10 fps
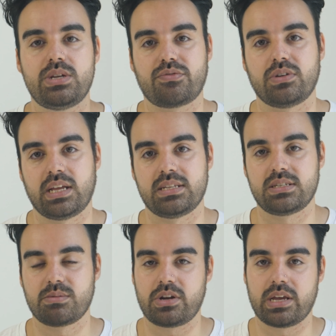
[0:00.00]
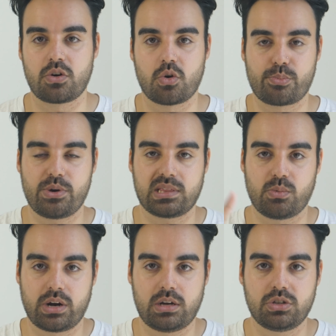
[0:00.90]
different lenses. I'm going to incorporate the
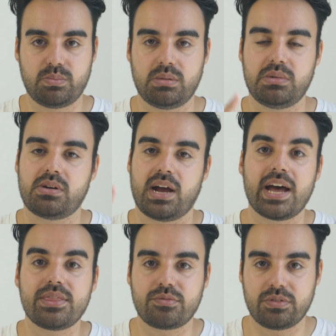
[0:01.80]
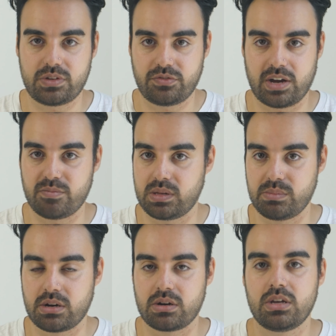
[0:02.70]
100mm and the
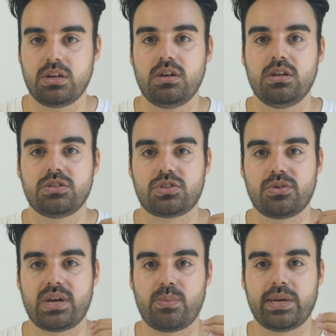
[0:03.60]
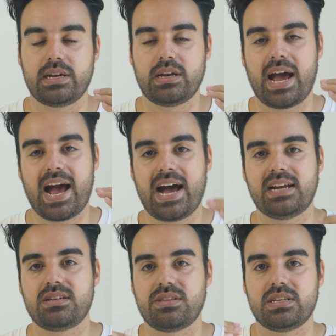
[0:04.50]
55mm so that we can
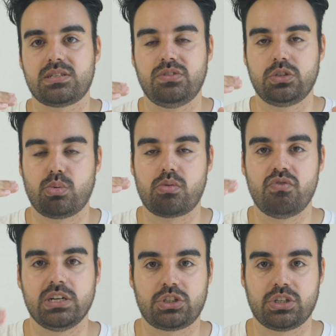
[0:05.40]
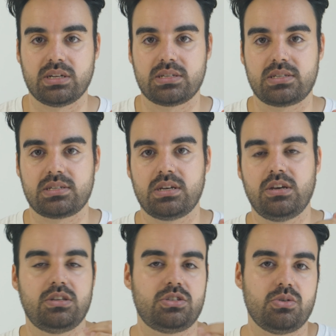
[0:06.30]
add this visual richness
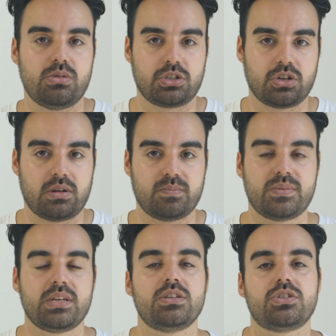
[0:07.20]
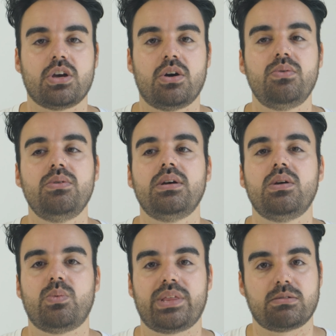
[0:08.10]
to the shot. So
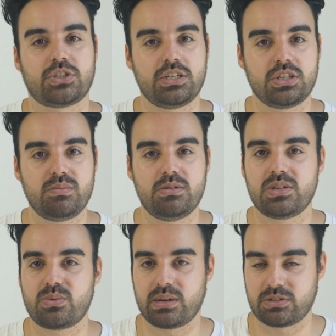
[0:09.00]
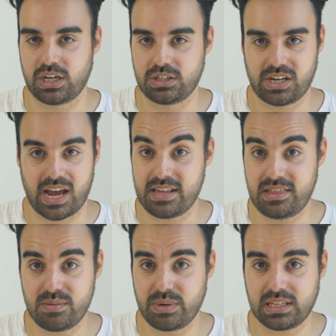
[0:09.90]
without changing the music, without changing
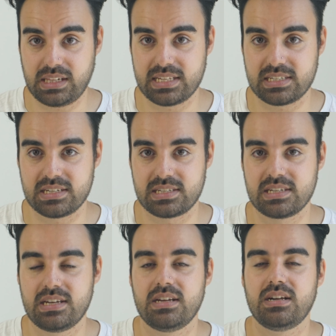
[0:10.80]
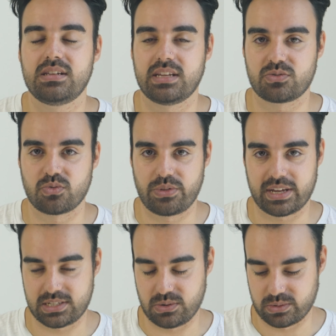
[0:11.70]
anything but the lenses, let's roll that
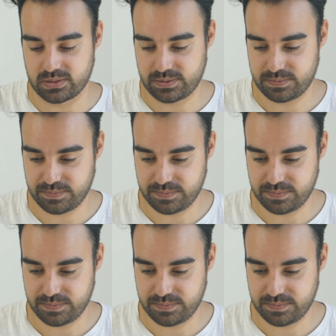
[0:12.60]
sequence.